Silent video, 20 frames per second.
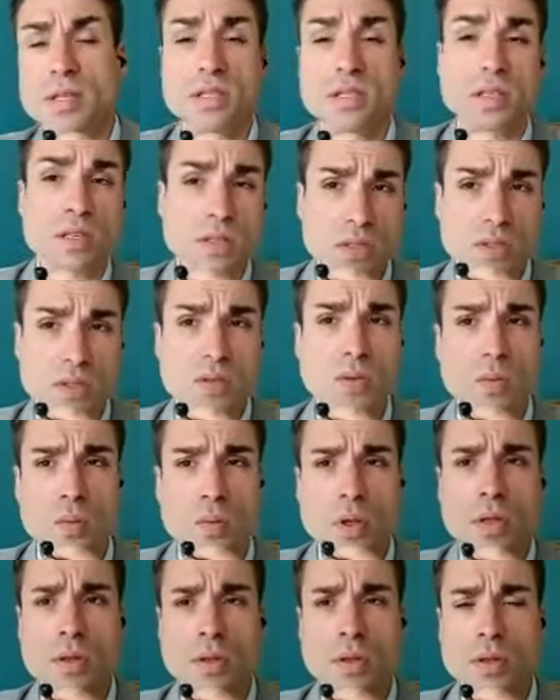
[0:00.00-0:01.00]
This is
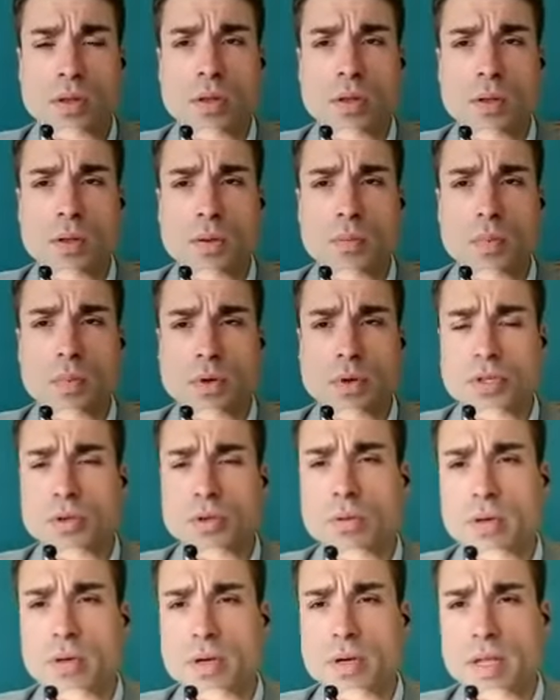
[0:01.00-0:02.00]
one
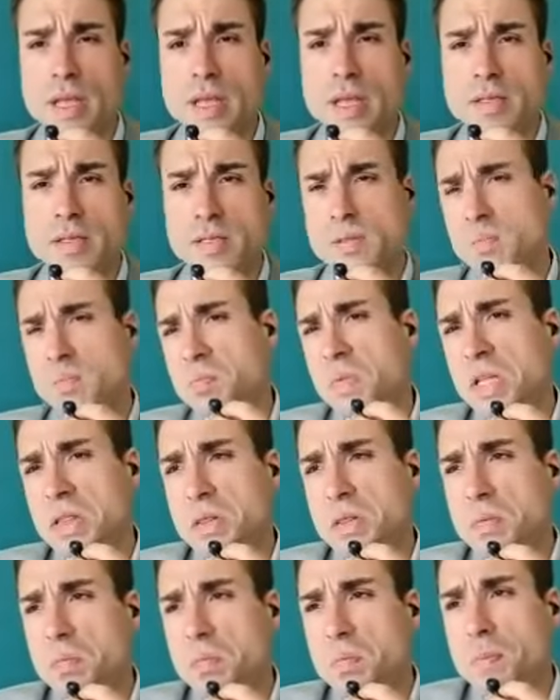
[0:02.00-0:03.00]
particular case,
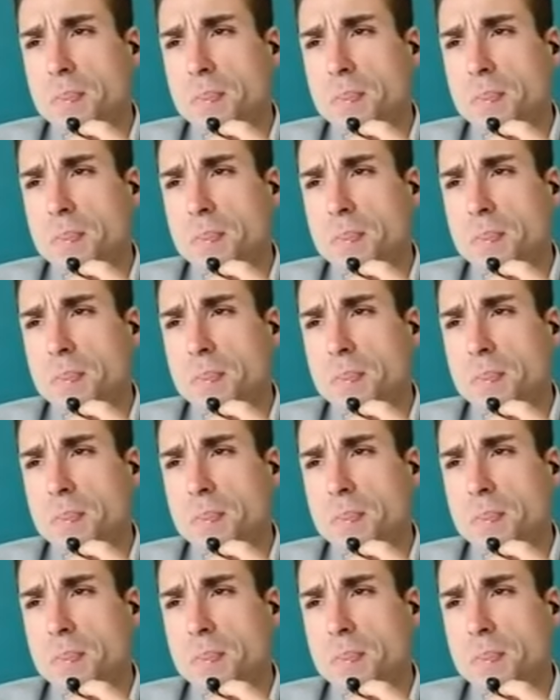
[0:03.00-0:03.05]
but